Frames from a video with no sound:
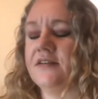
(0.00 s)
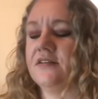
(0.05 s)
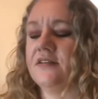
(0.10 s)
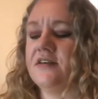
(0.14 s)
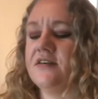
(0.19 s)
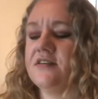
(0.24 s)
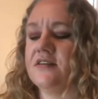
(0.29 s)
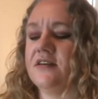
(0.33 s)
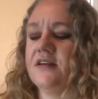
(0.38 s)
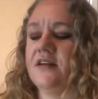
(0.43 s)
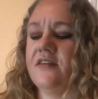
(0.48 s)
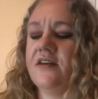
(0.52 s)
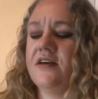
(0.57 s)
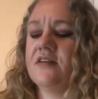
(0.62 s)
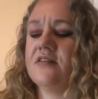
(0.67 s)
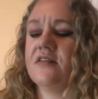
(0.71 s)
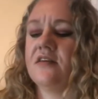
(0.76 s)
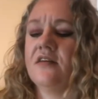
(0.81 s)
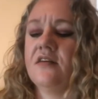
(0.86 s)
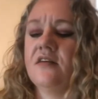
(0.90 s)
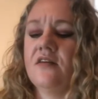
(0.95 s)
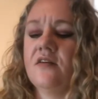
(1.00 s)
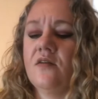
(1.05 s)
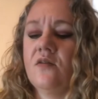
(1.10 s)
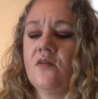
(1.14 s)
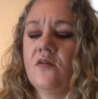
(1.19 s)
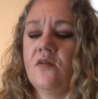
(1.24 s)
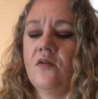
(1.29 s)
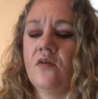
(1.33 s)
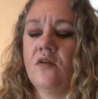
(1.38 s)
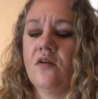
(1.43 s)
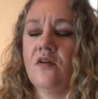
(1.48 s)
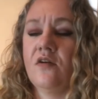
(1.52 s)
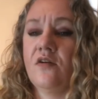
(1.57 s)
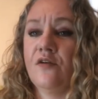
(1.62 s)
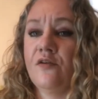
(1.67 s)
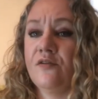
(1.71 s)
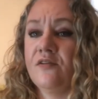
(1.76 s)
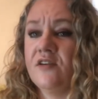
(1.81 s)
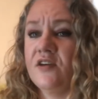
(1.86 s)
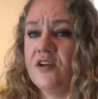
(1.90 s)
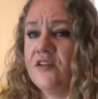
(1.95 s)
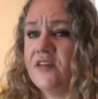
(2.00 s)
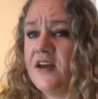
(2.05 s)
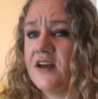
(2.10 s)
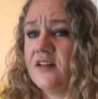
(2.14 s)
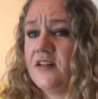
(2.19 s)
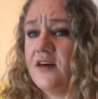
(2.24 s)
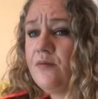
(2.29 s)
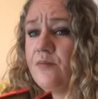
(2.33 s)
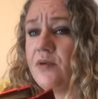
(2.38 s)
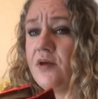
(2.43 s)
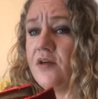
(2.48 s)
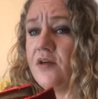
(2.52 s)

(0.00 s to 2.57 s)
listen to this. Hear that clip?